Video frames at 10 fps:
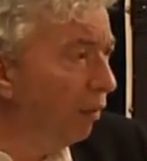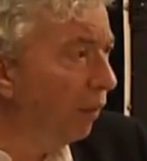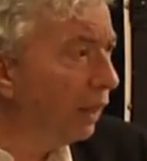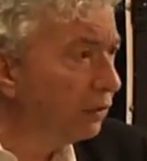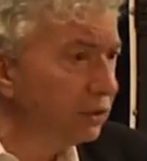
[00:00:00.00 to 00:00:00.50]

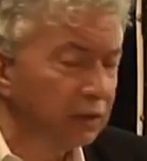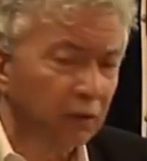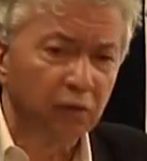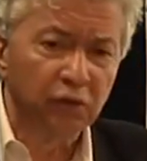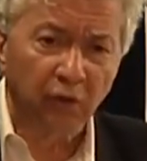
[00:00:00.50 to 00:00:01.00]
boundaries are
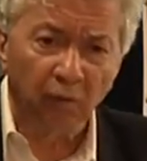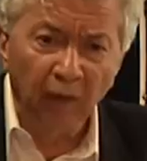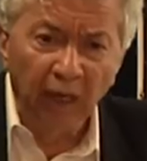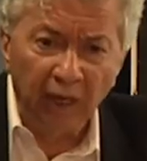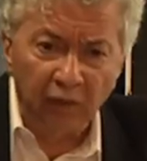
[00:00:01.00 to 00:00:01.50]
also
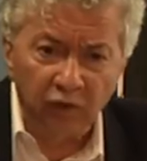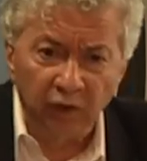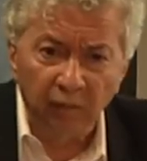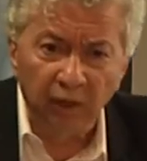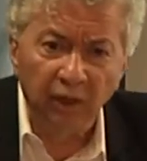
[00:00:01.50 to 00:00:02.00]

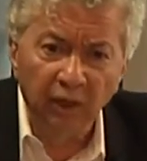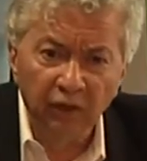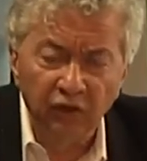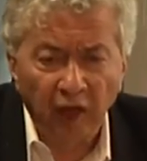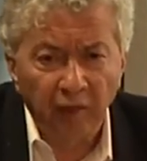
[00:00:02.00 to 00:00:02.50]
extremely
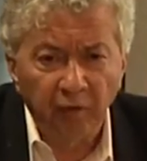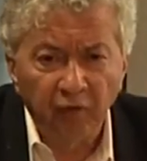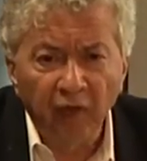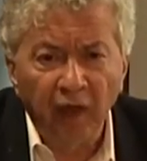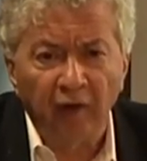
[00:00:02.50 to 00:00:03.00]
stable
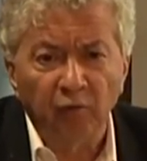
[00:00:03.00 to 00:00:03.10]
there,